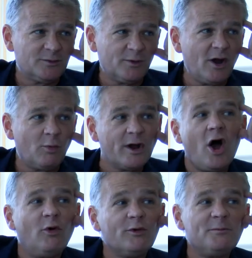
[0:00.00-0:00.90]
with we, we
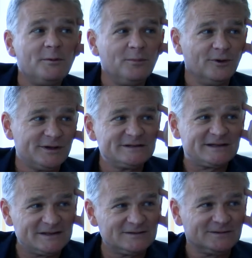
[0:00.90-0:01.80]
all remember, because
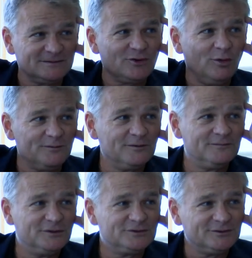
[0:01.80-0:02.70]
this is told from the
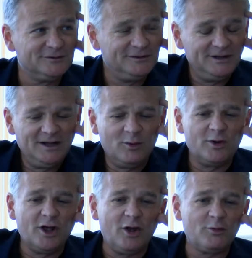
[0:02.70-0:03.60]
future,
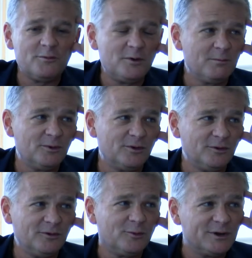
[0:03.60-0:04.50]
we all
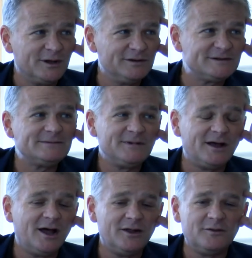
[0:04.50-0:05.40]
remember when
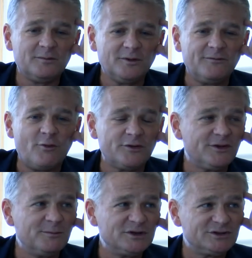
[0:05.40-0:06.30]
uh, the, the,
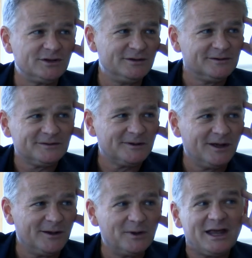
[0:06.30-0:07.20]
fourth dimension
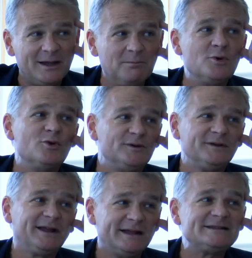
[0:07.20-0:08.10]
uh, became moot
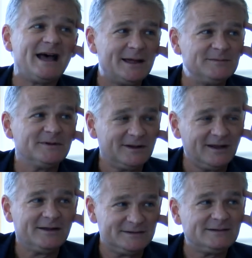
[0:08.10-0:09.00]
and, time,
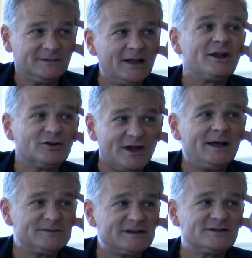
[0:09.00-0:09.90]
and linear
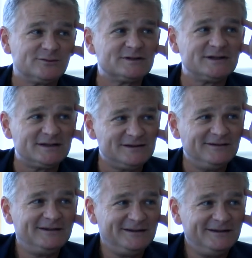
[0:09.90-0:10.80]
time ceased to exist.
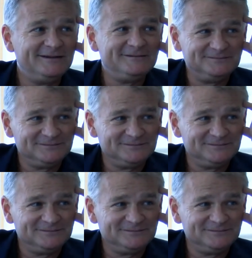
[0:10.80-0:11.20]
Mm -hmm.